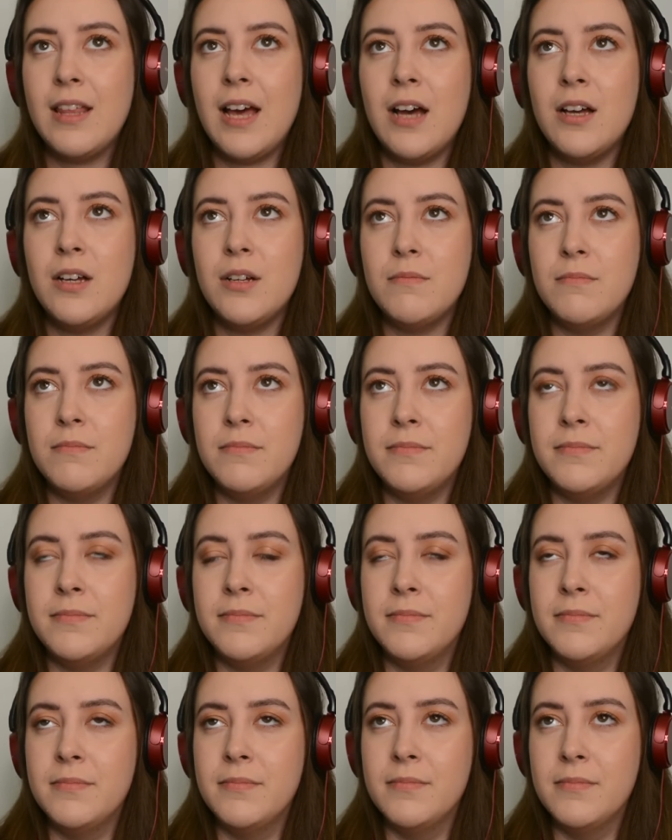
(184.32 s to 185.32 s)
that,
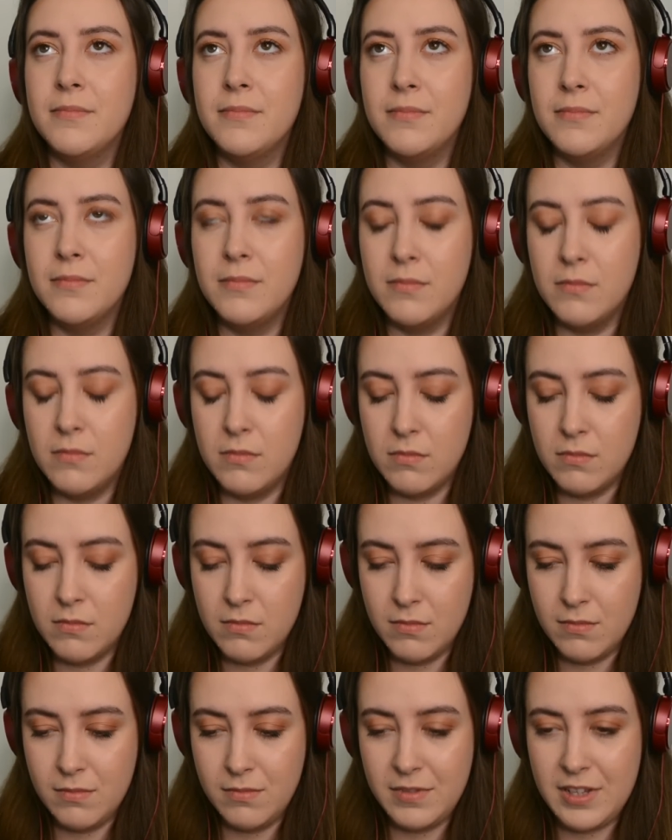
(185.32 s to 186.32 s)

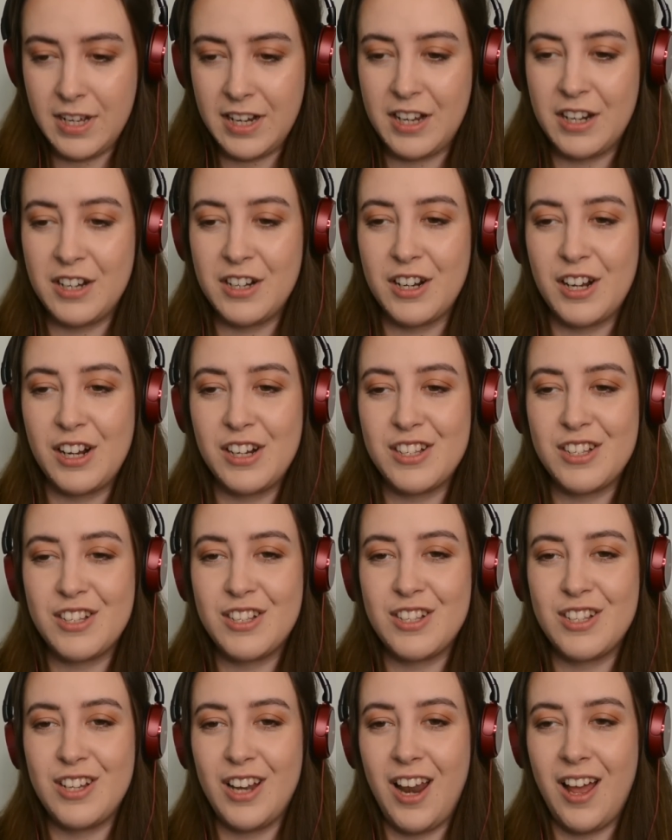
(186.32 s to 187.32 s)
that kind of like
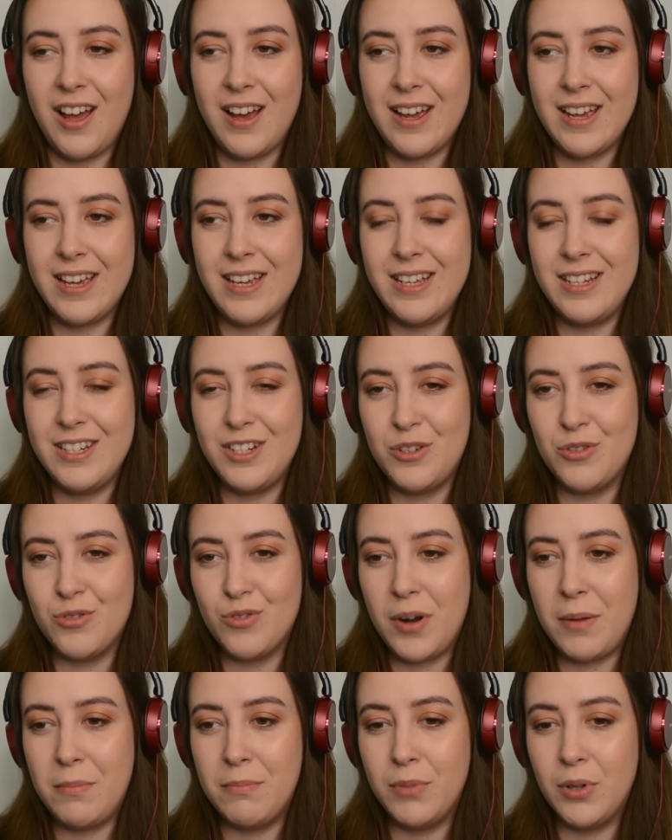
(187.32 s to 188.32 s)
slide
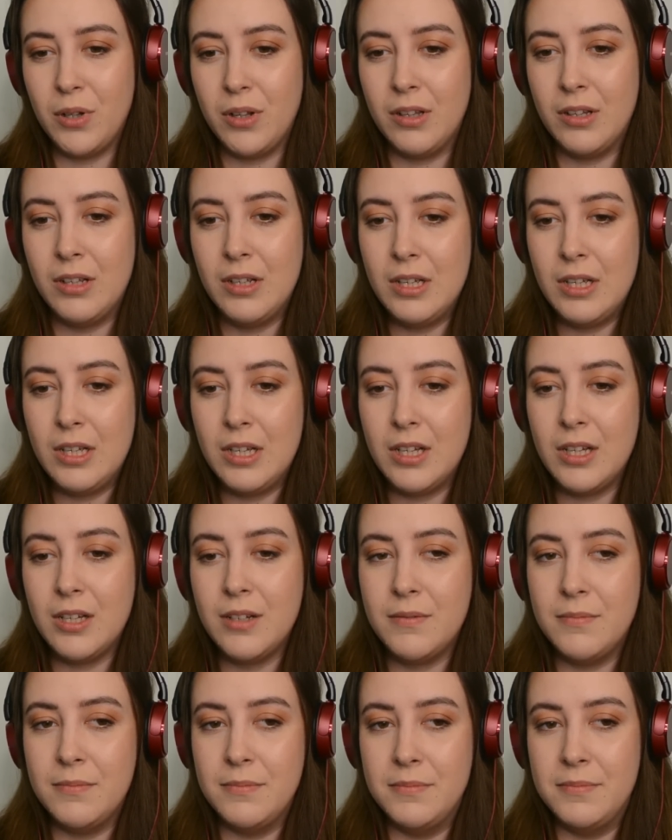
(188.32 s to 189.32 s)
grumble,
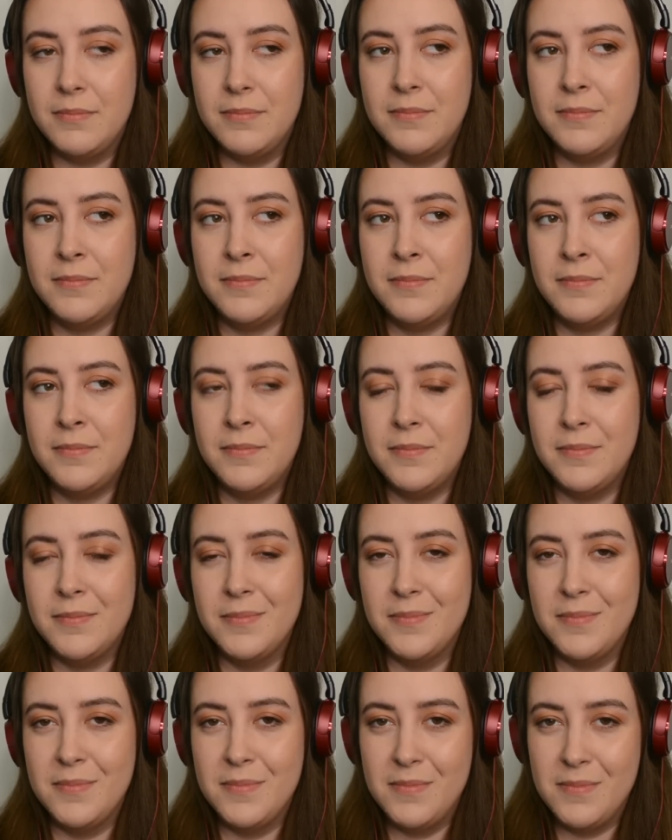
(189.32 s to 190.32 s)

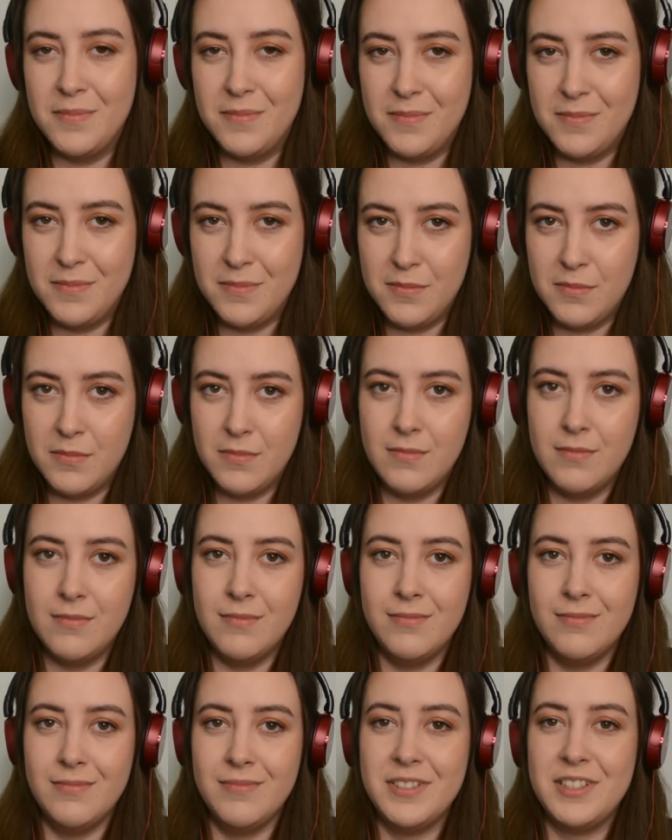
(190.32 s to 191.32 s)

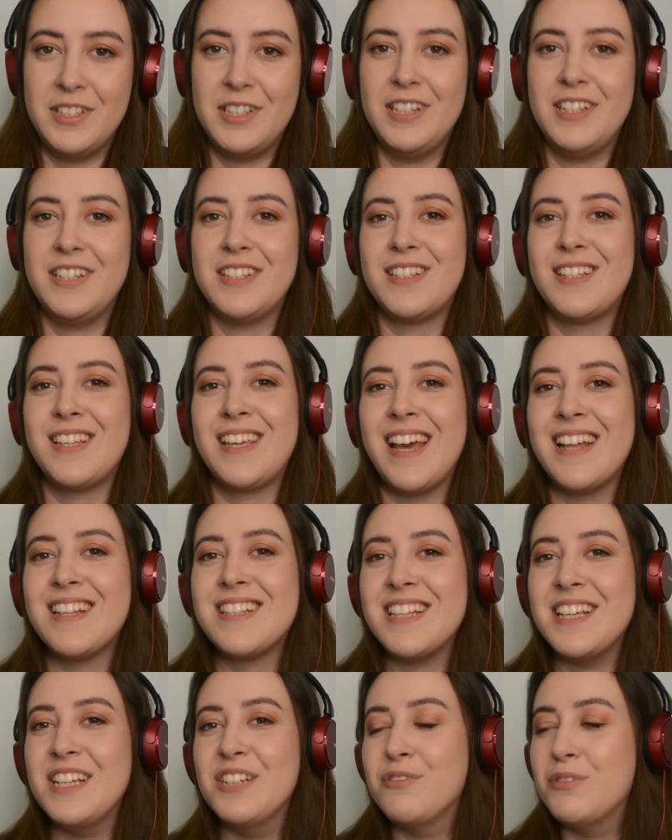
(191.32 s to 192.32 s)
until it just
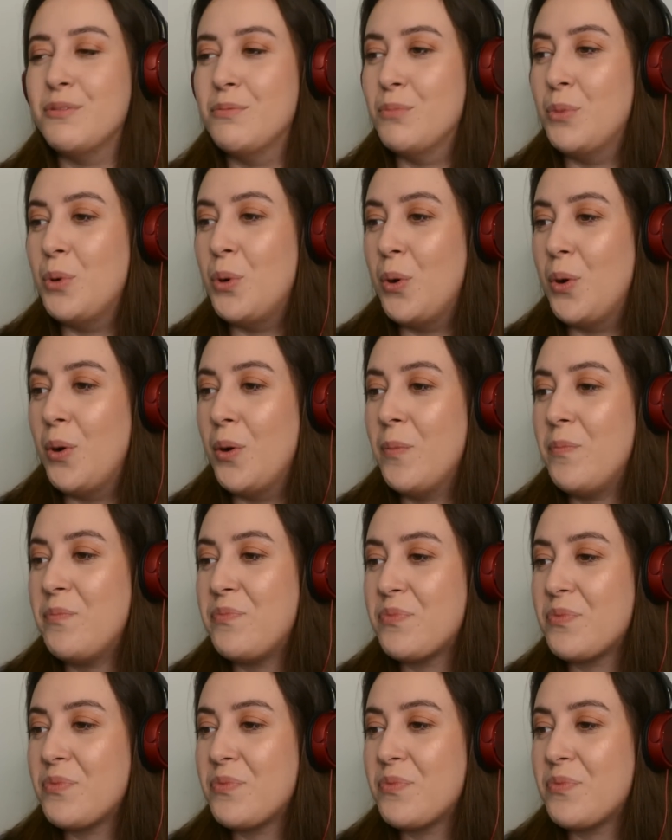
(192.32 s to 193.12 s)
gets even more